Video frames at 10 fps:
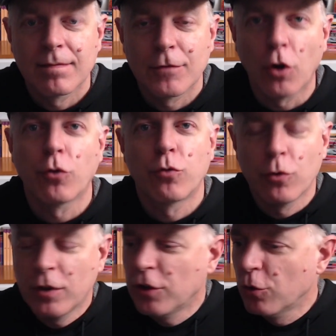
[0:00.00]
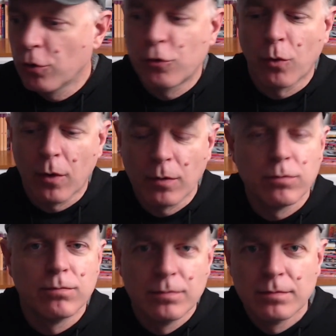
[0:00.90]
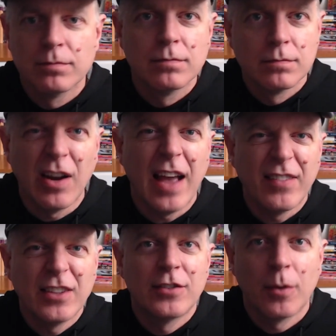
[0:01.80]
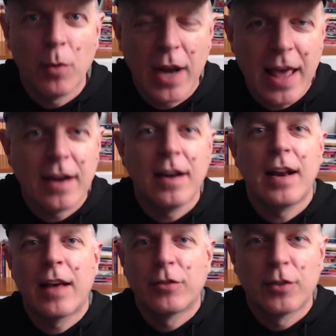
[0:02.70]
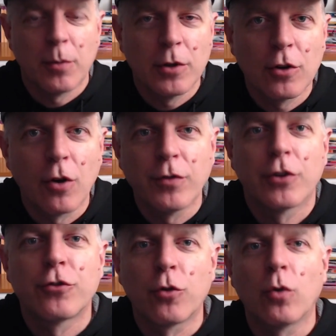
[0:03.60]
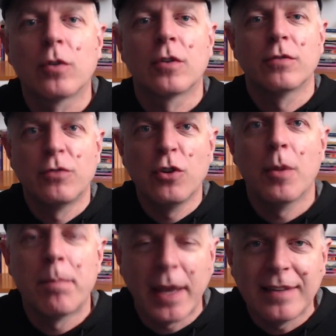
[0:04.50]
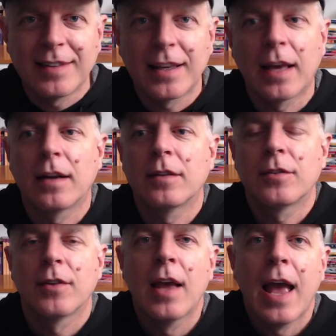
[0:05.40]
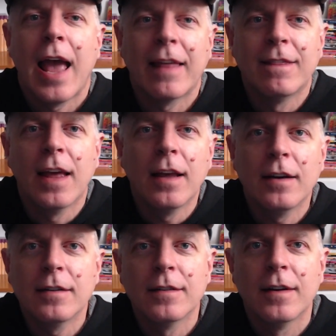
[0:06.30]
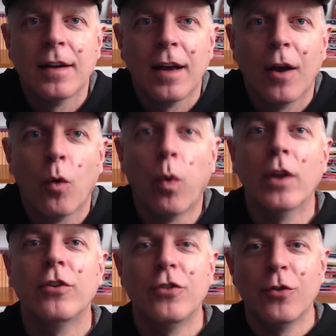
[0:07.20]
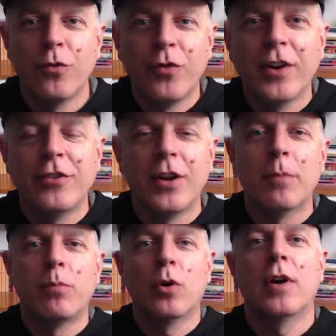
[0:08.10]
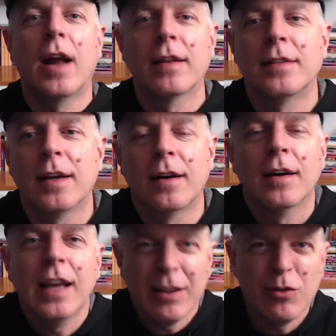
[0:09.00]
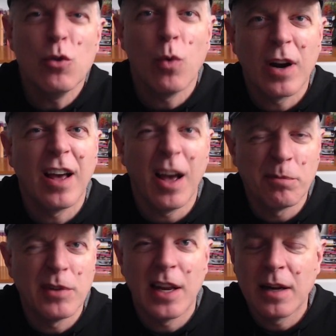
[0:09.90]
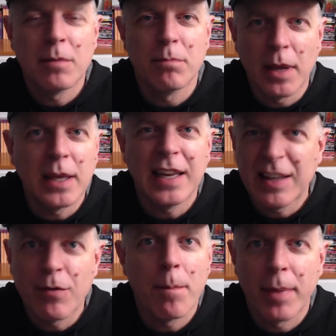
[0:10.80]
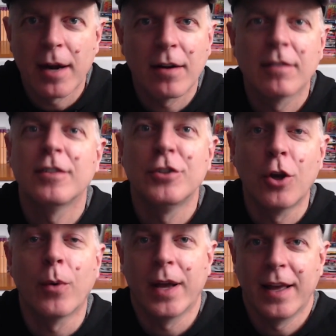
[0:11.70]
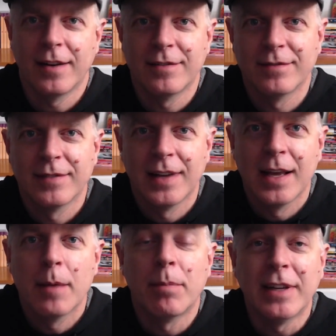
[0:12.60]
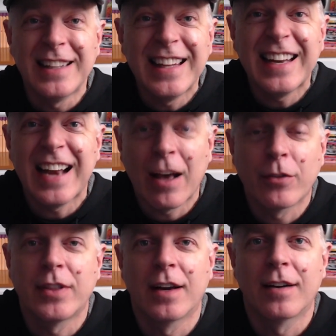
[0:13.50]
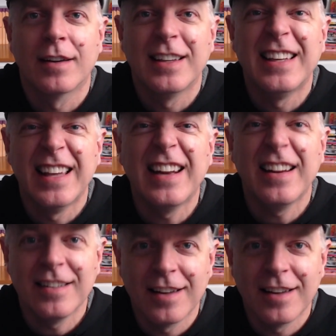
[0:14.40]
go through the usual having someone edit it, have someone look over your shoulder, do the basic edits. And then once you finish it and put it out there, if you want to update it, make it even better, go ahead. But get it out there, get it